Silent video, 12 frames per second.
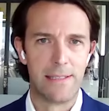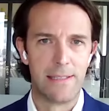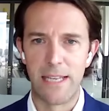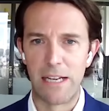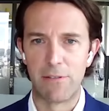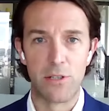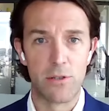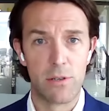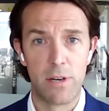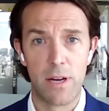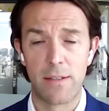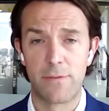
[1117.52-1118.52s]
As David, as you
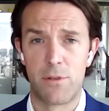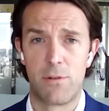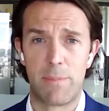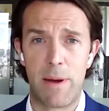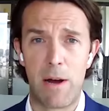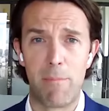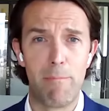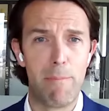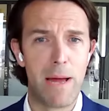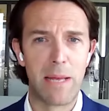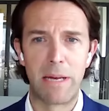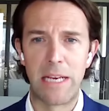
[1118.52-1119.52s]
and I have talked about
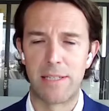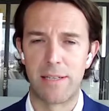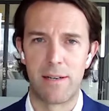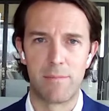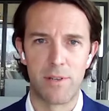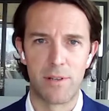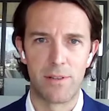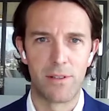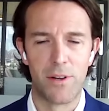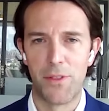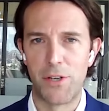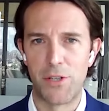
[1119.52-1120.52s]
many, many times
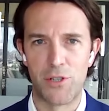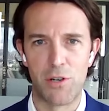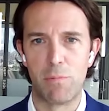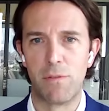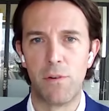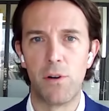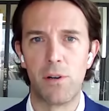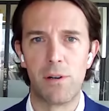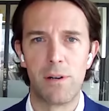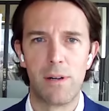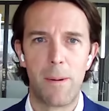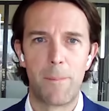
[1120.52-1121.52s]
on this show
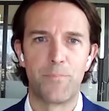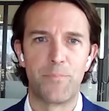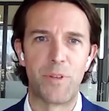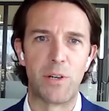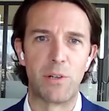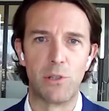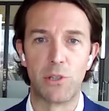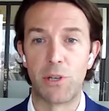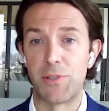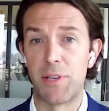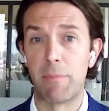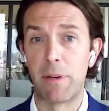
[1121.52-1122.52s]
before, look
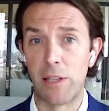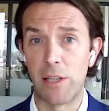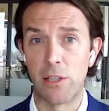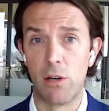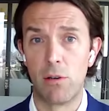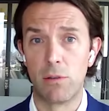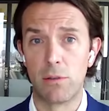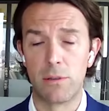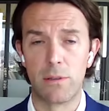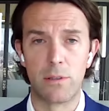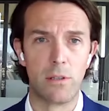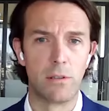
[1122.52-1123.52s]
at something like gold.
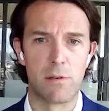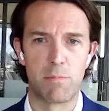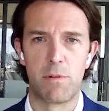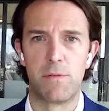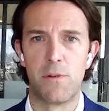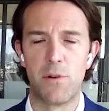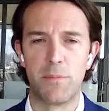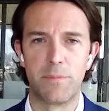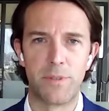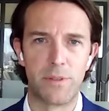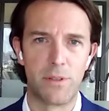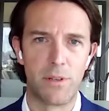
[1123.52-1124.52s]
Gold has
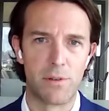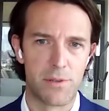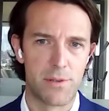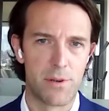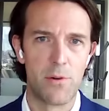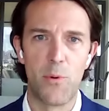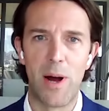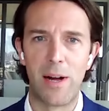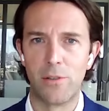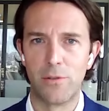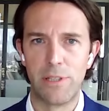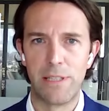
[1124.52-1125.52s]
performed, so
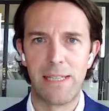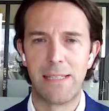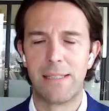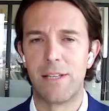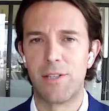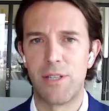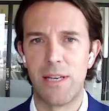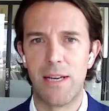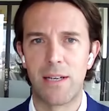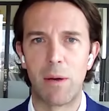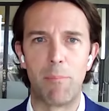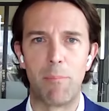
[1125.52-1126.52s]
well really this
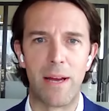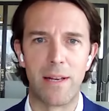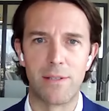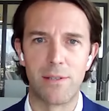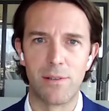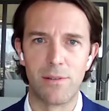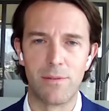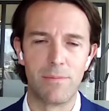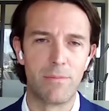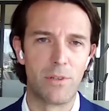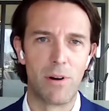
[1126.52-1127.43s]
year compared to,